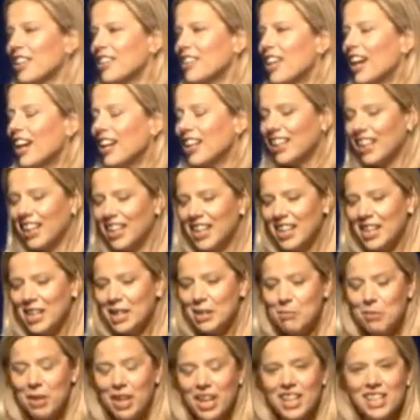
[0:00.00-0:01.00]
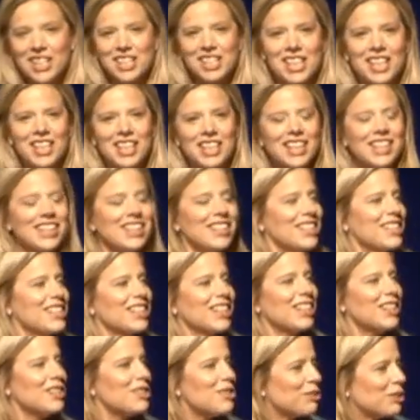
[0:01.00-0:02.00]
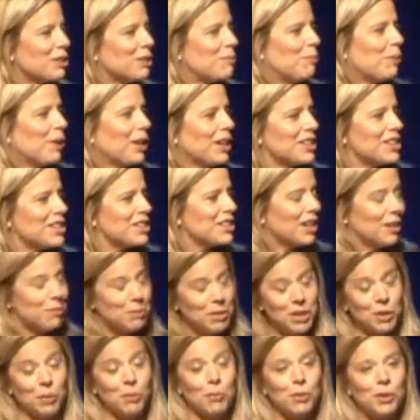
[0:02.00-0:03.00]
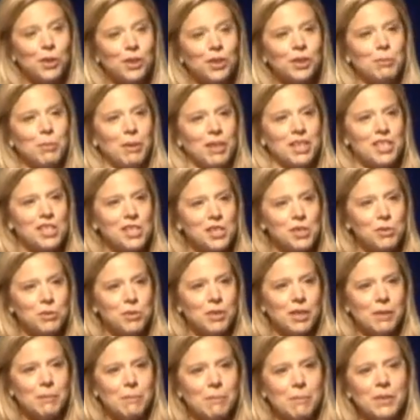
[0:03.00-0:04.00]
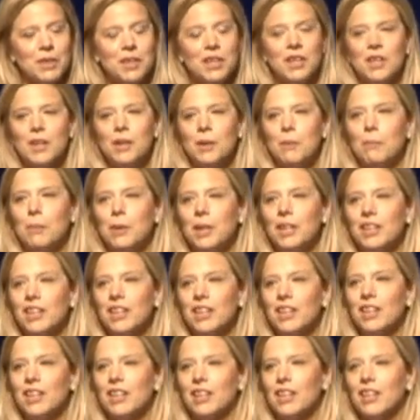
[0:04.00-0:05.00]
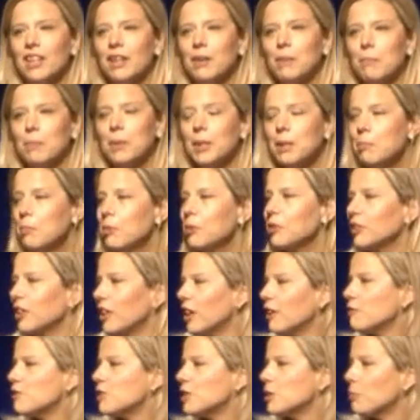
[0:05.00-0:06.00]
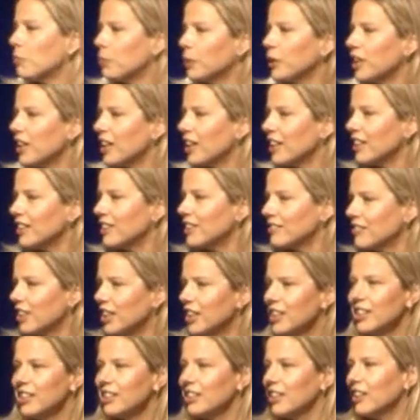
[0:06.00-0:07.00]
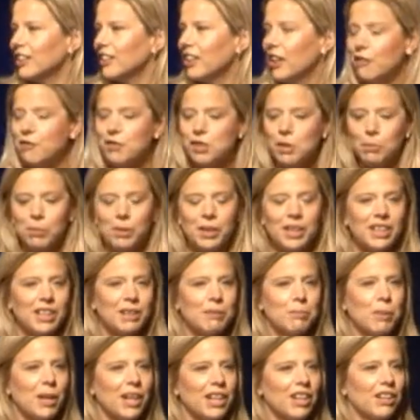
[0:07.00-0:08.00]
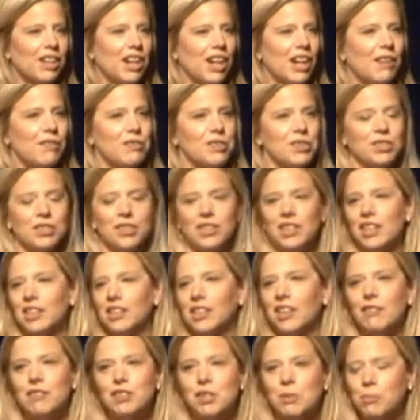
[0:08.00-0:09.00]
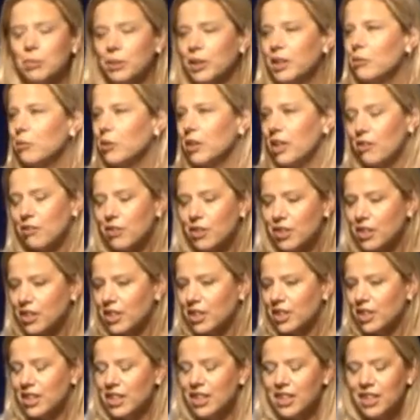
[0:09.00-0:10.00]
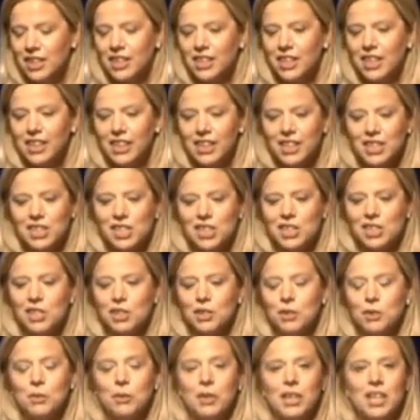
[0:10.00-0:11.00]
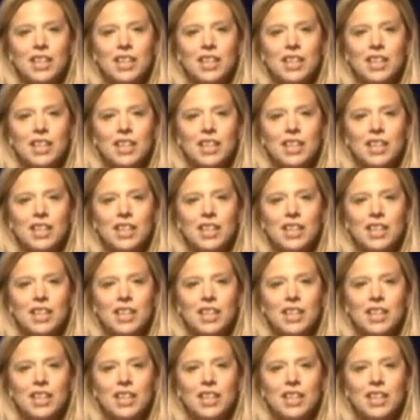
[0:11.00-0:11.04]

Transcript: That game has taken this country the world by storm. But people love to play it, right? They love to play Minecraft, or they love to play whatever they like to do.